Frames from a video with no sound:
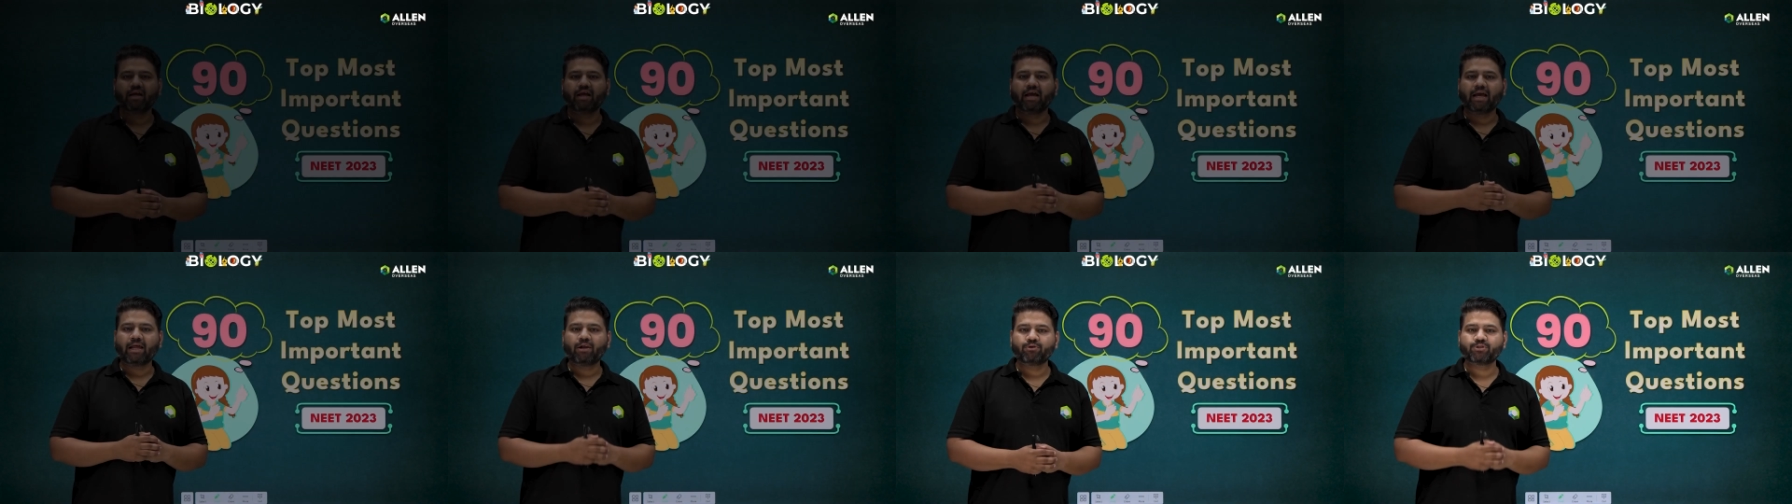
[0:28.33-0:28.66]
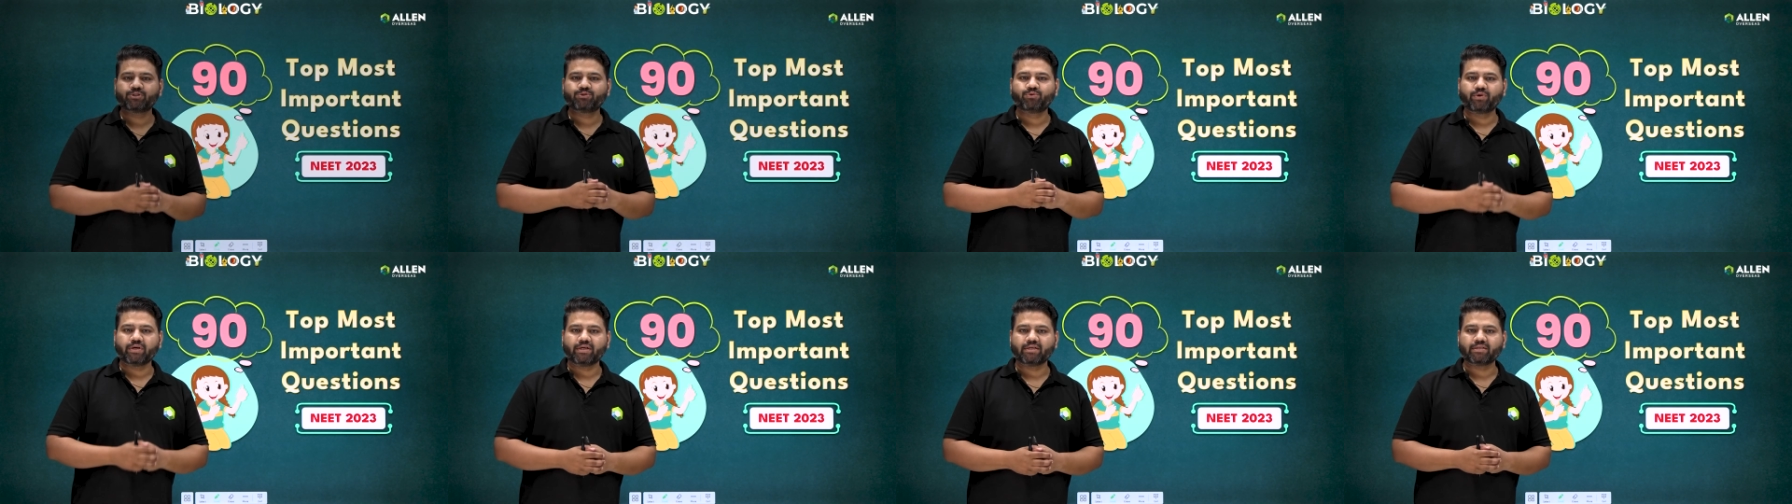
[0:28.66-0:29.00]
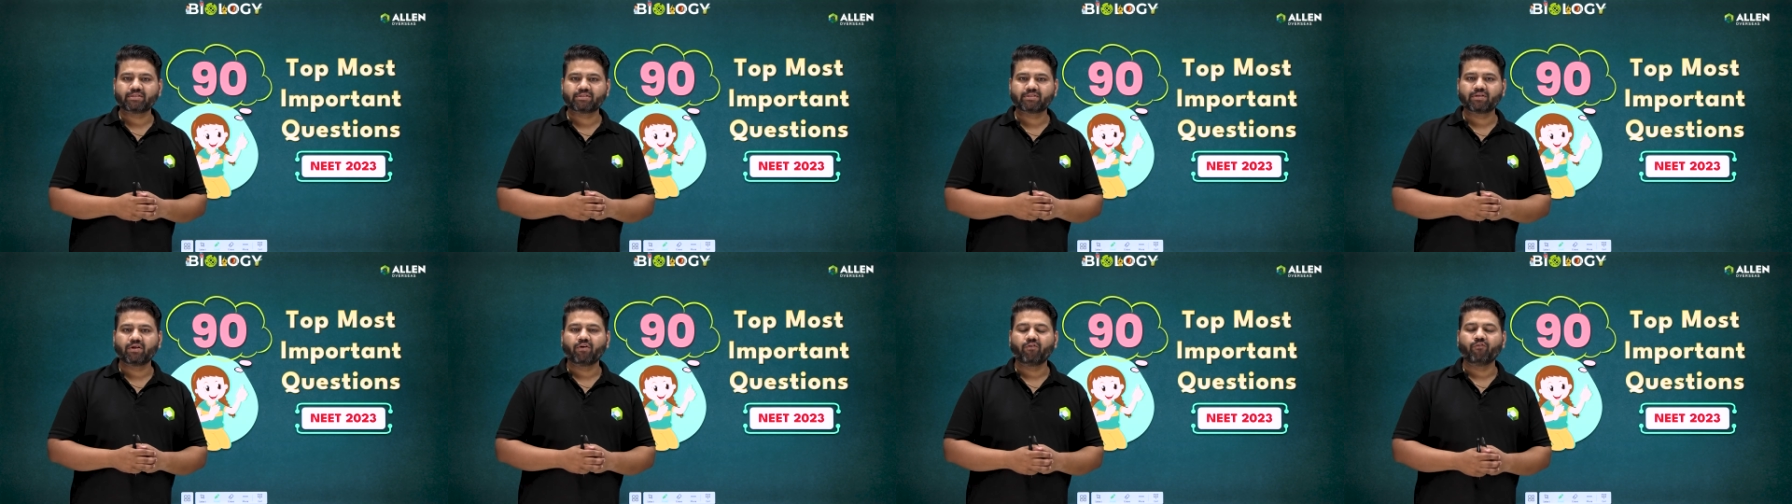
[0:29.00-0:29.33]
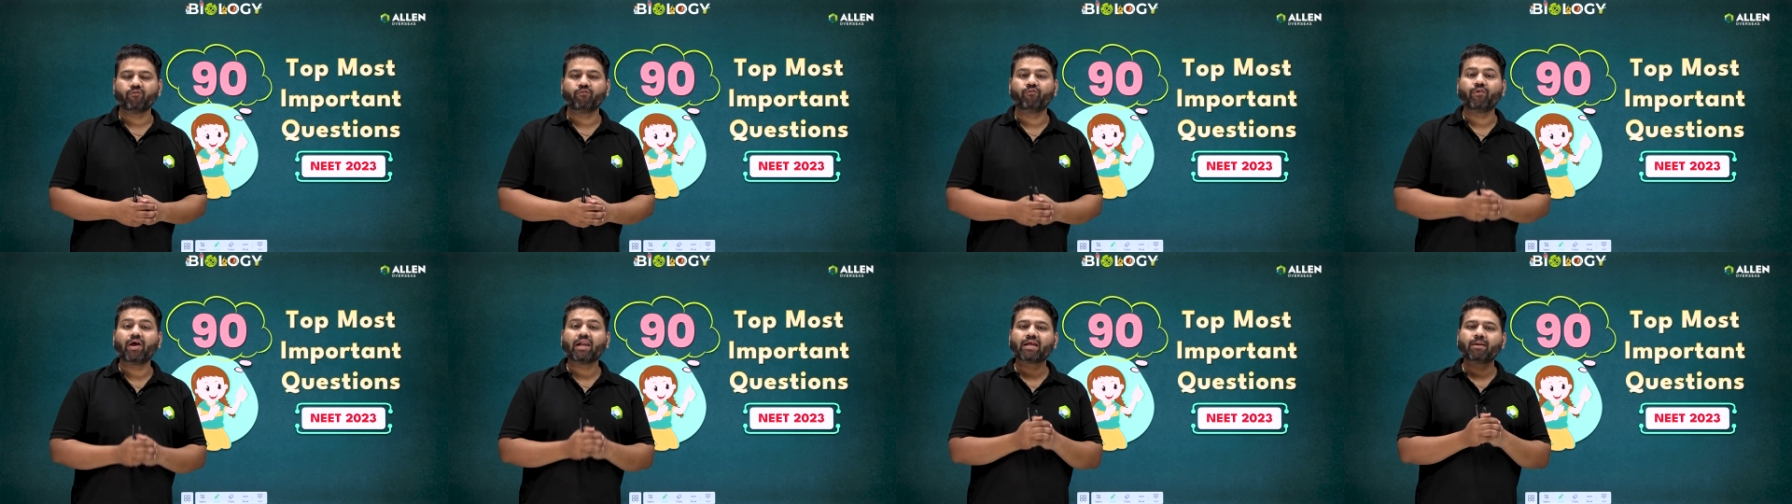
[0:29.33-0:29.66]
Hello students,
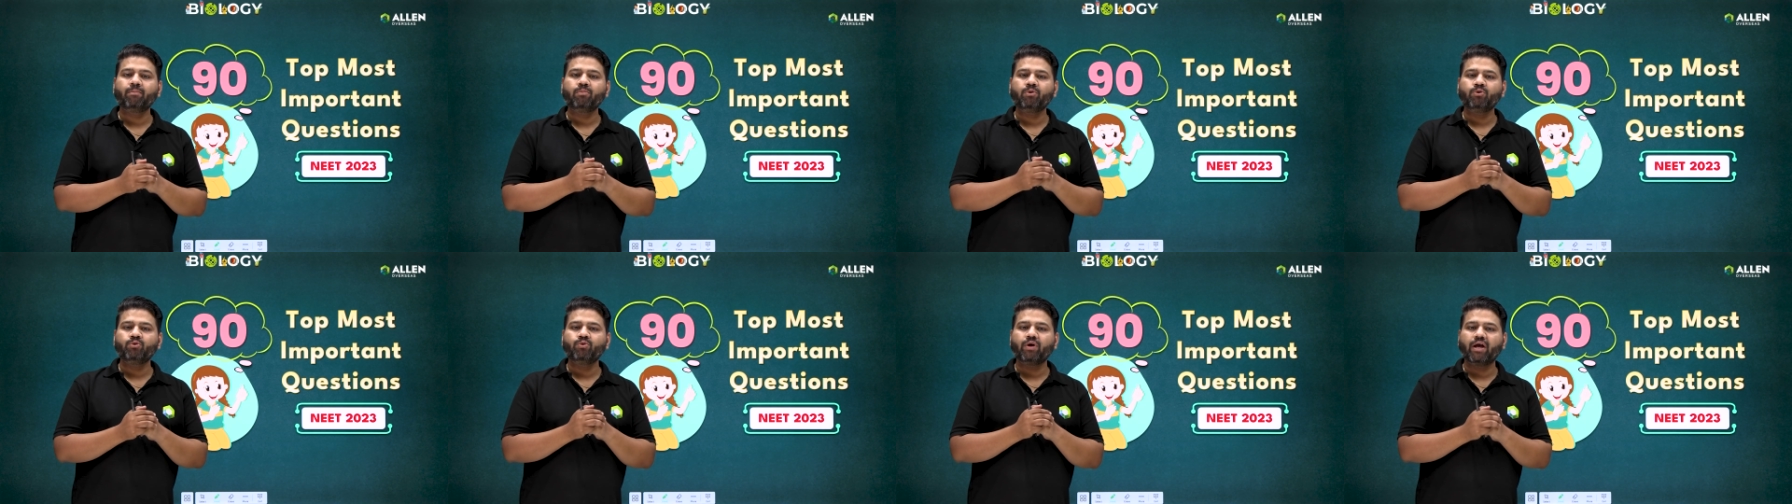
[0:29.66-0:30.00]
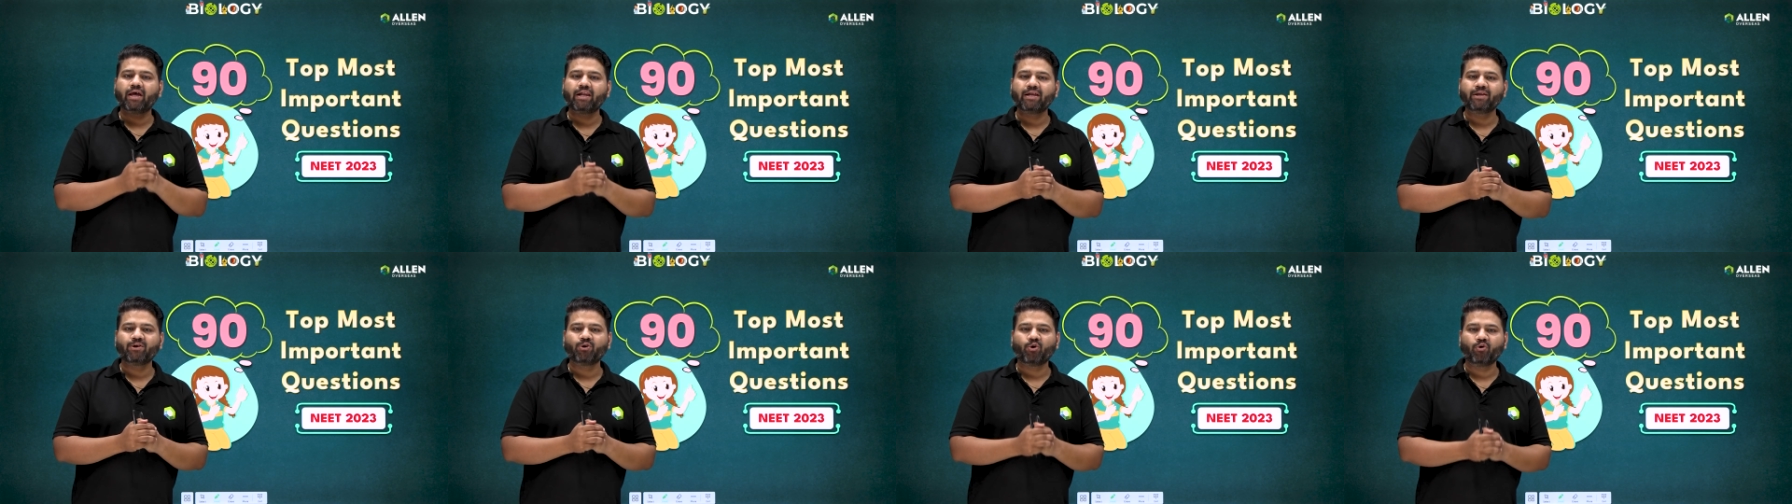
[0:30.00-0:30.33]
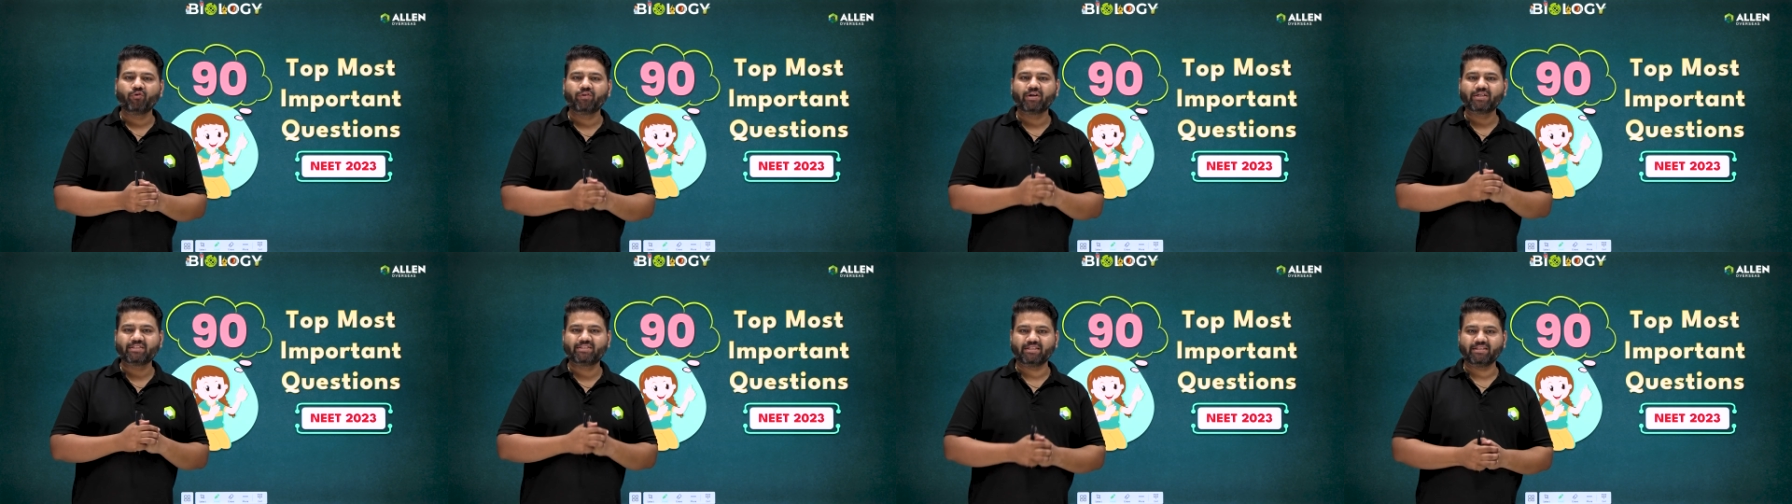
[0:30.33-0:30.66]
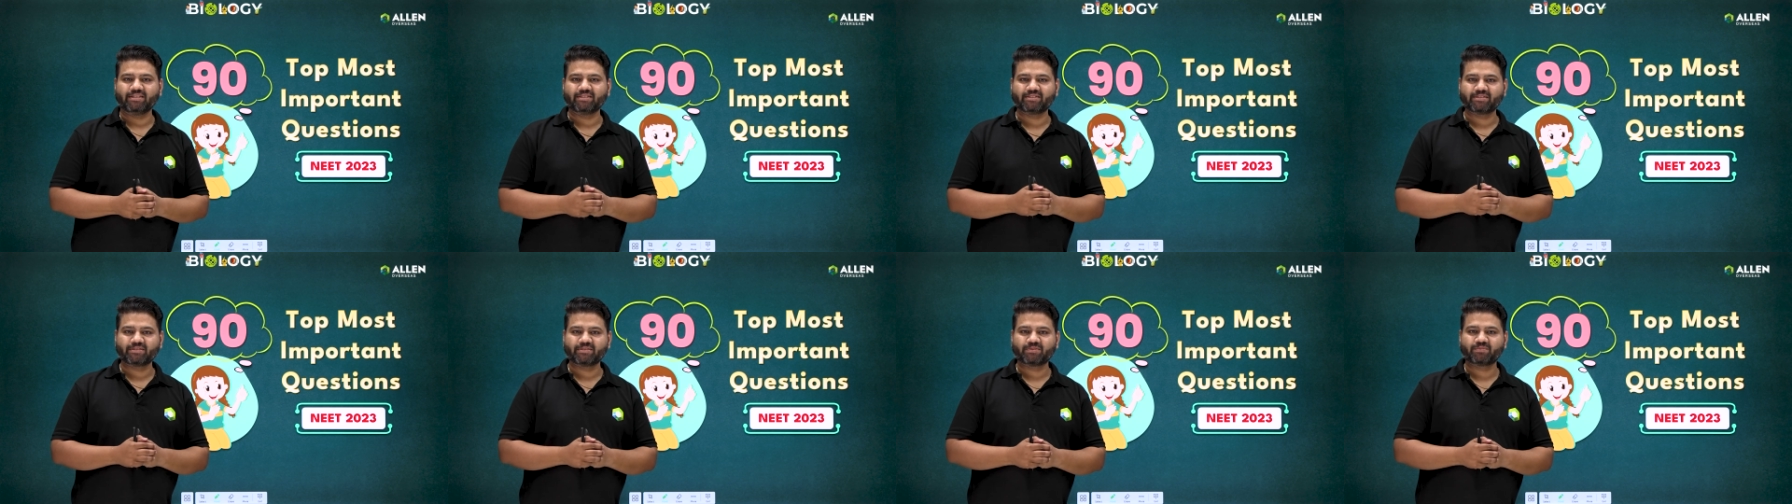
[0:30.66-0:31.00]
welcome to Allen
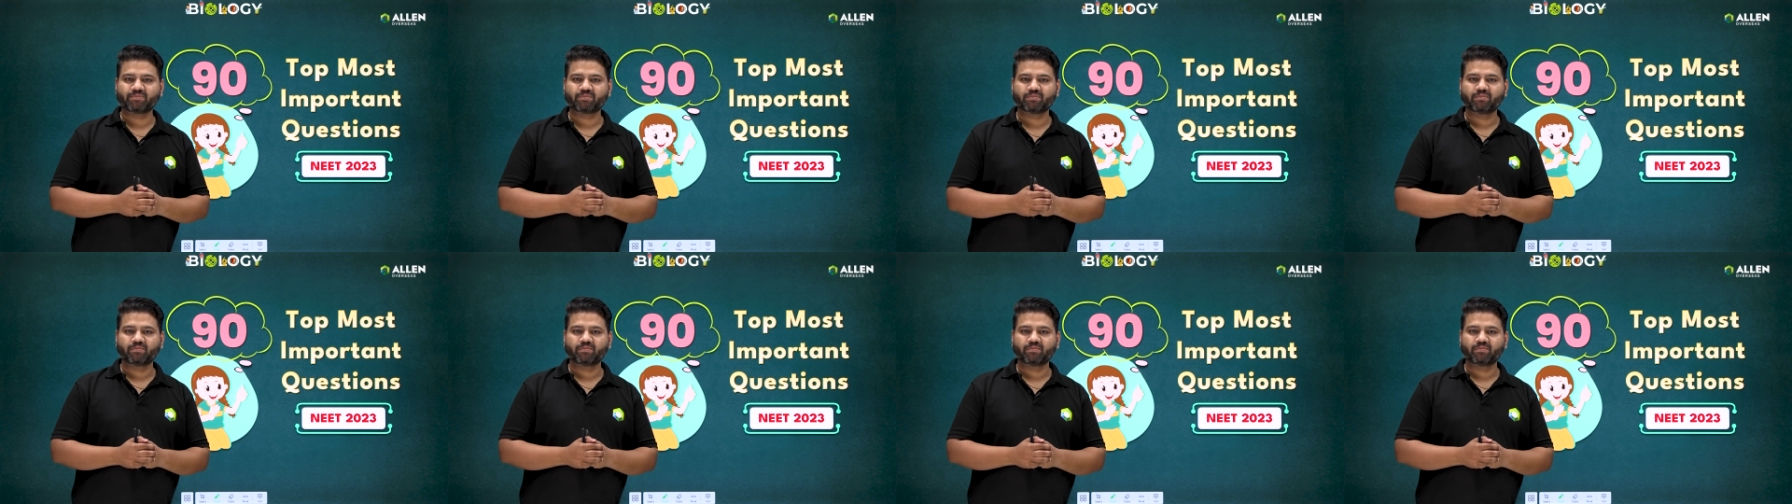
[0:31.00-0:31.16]
Overseas.